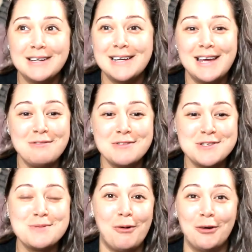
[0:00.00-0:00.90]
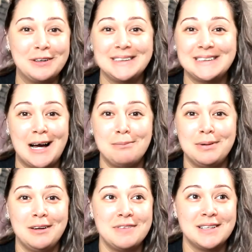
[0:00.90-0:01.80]
even smaller example
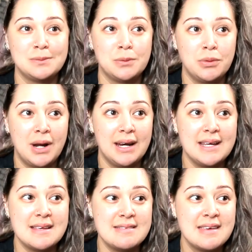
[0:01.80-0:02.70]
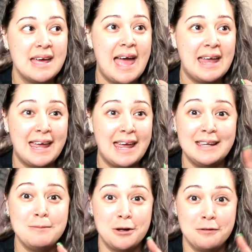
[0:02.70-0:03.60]
of this, Walnut, is, and let
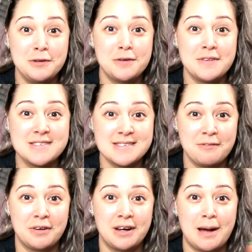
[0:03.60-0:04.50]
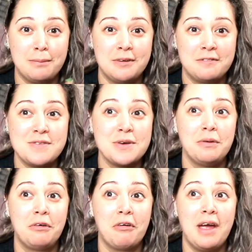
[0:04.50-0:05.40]
me know if you do this, because I've got a couple of friends who
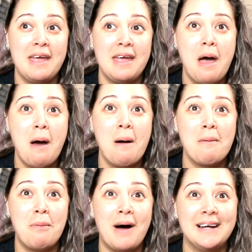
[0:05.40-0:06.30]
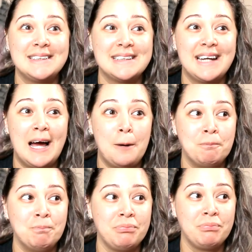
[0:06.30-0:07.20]
agree, but
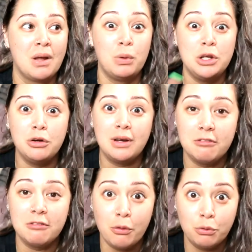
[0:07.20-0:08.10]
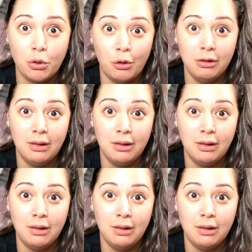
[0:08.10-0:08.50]
when you get a phone call,